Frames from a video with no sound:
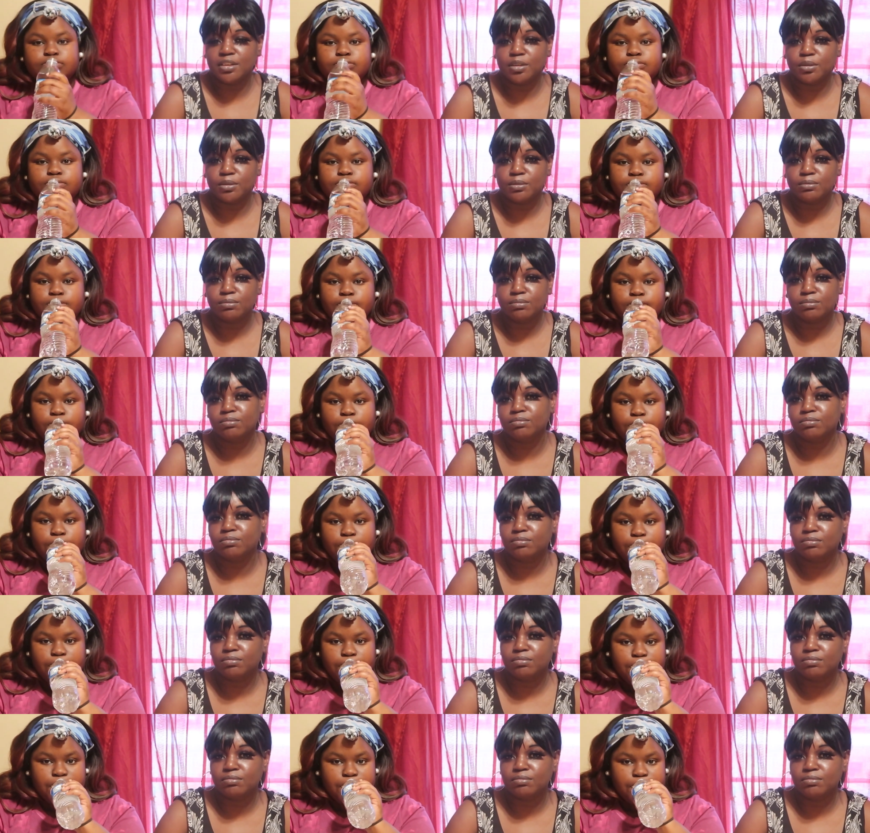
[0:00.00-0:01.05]
Speaker 1: you know,
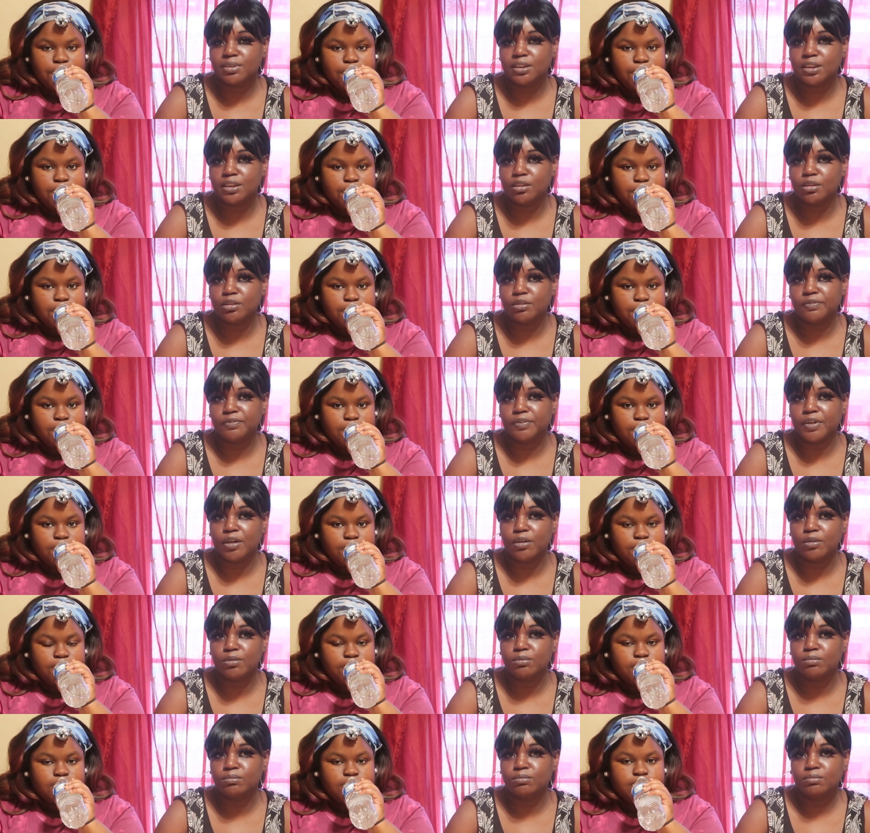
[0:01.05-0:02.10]
stuff
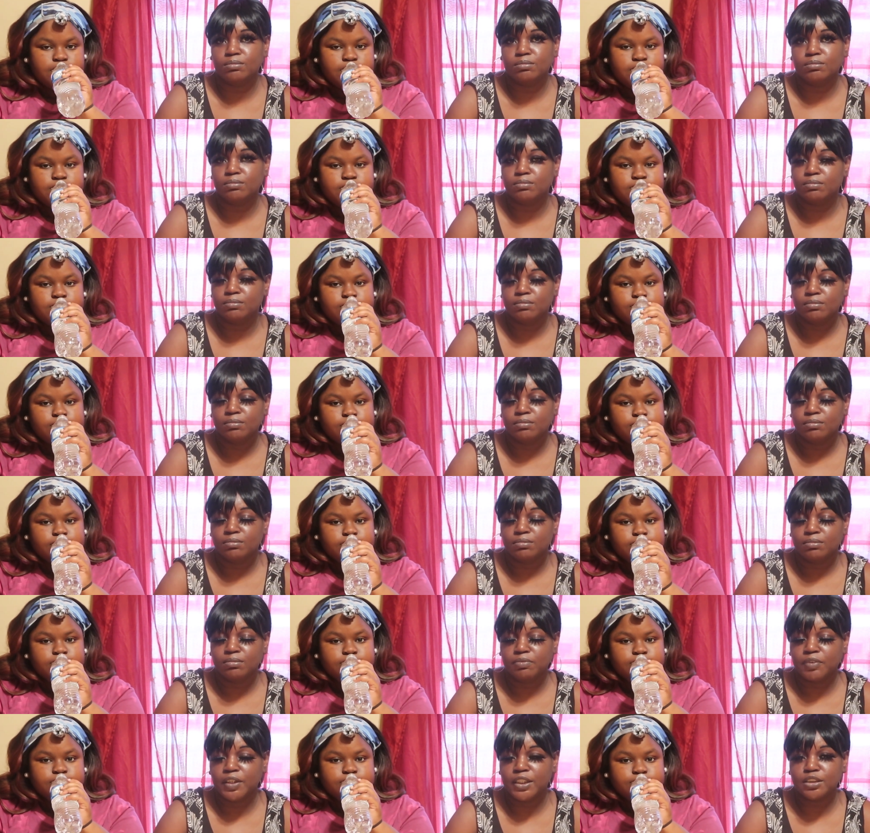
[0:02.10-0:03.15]
on
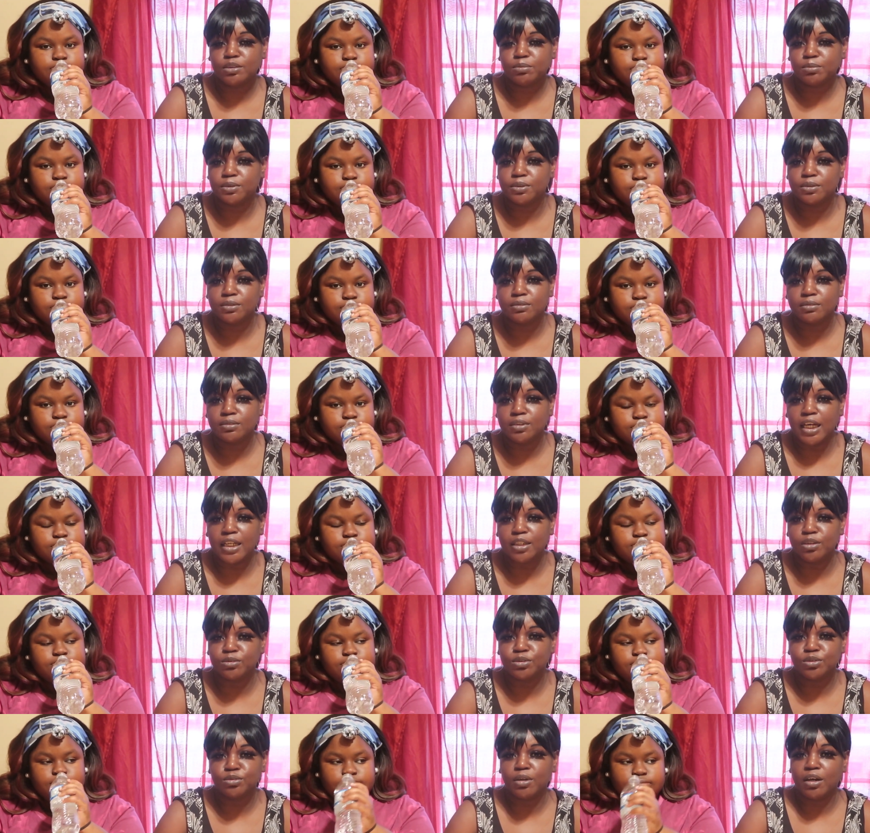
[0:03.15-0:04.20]
Facebook. I
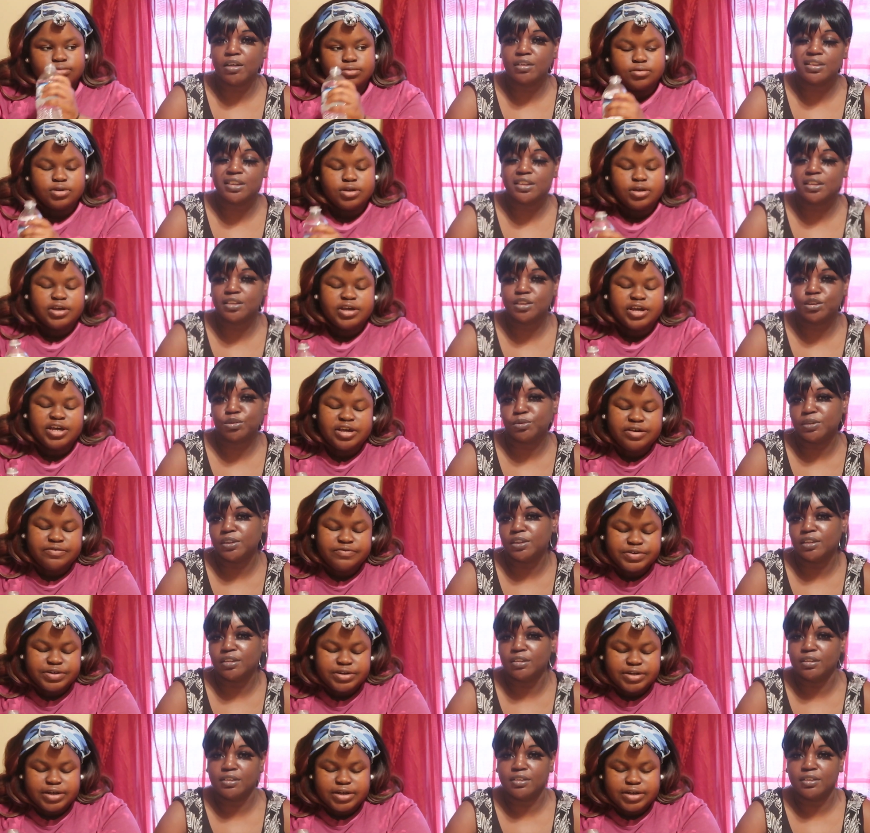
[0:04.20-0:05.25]
don't do all that.
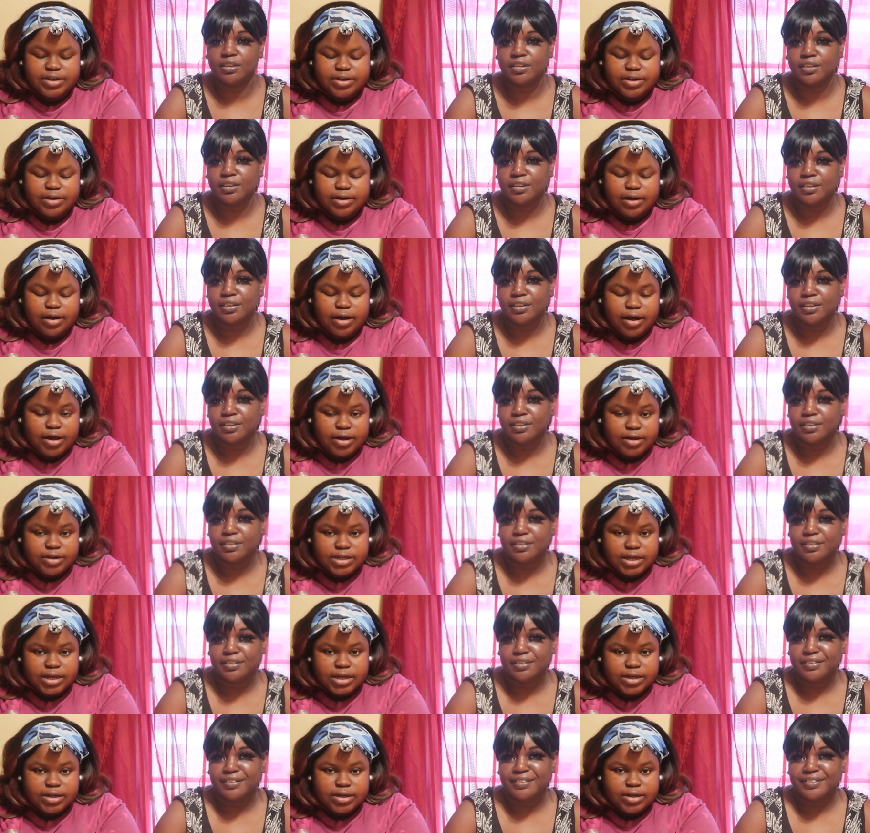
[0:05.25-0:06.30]
Every day,
Speaker 2: all
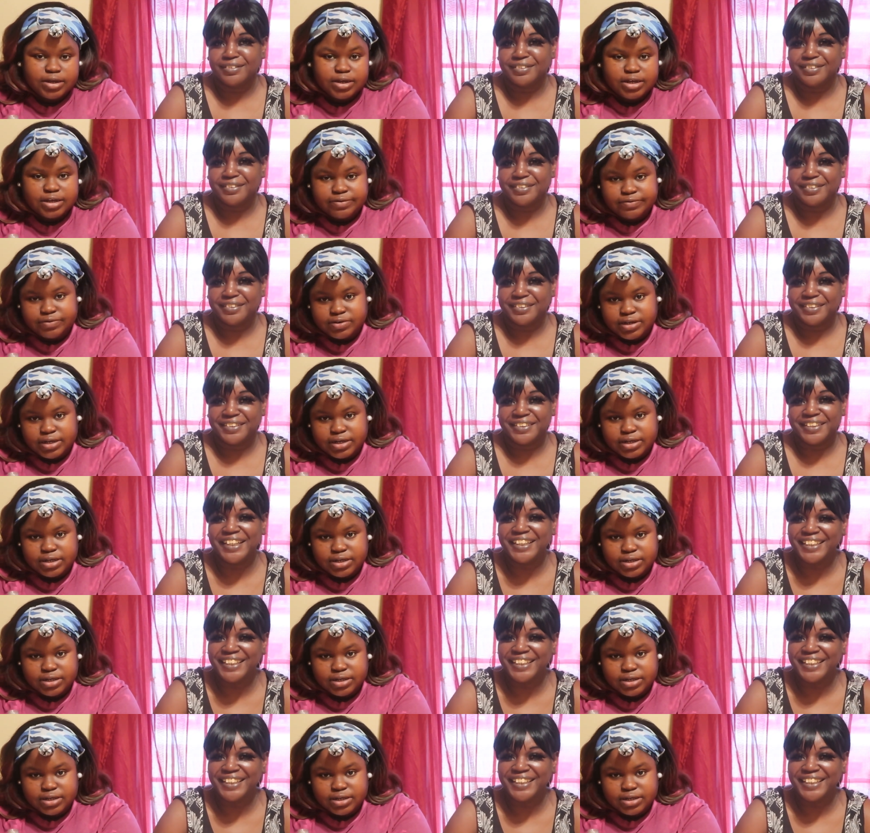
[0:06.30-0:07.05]
day, every day.